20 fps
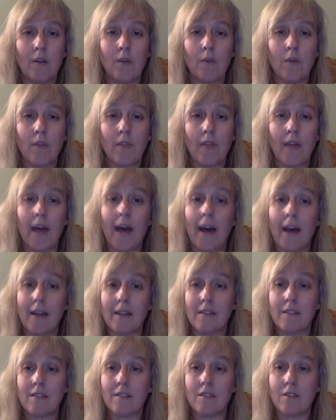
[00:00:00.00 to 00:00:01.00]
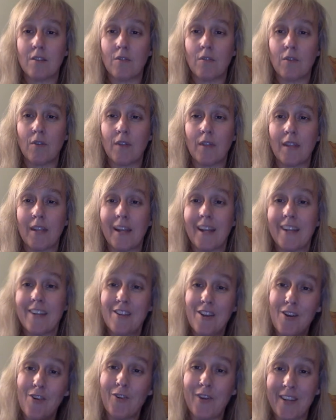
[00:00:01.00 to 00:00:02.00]
with that so that I
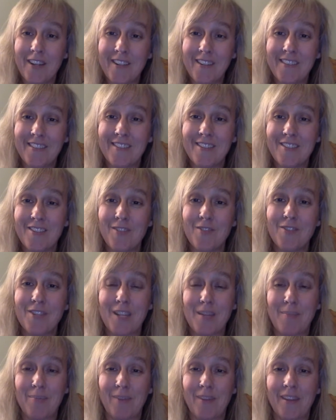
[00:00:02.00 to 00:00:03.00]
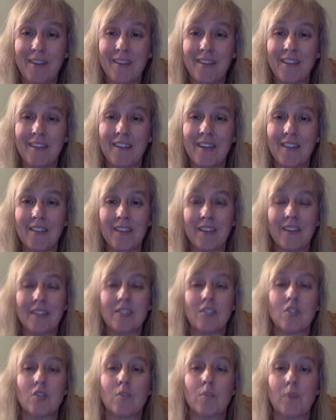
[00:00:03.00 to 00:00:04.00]
know it so deeply that nothing can
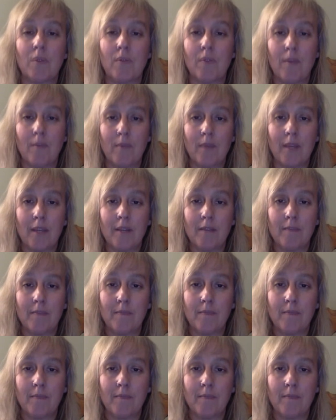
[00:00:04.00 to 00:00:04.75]
strip it from me.